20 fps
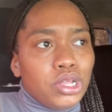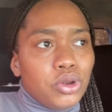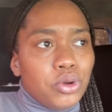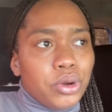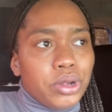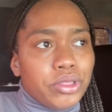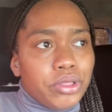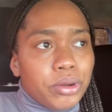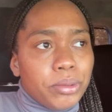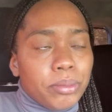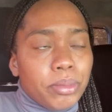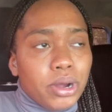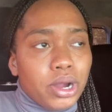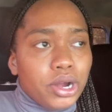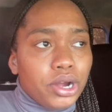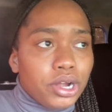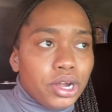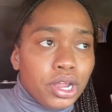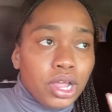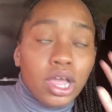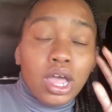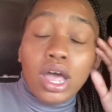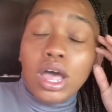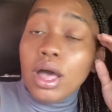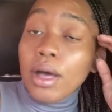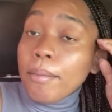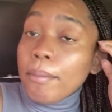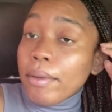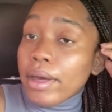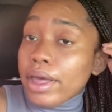northern part.
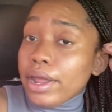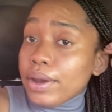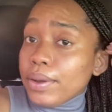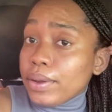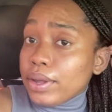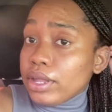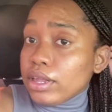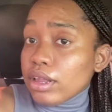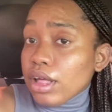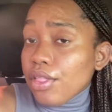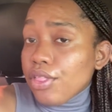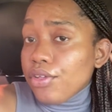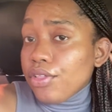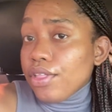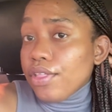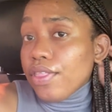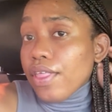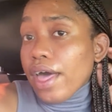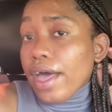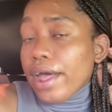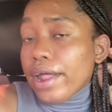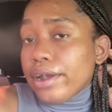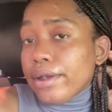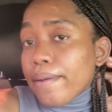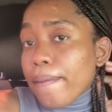But anyways, other than that,